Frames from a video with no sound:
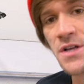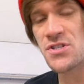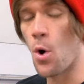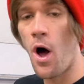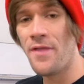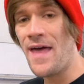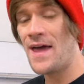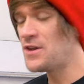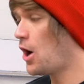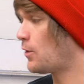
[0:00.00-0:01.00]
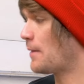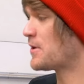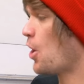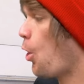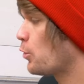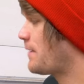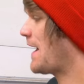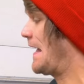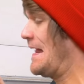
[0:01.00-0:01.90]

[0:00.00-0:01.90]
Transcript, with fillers: So on that note, I'm gonna hold back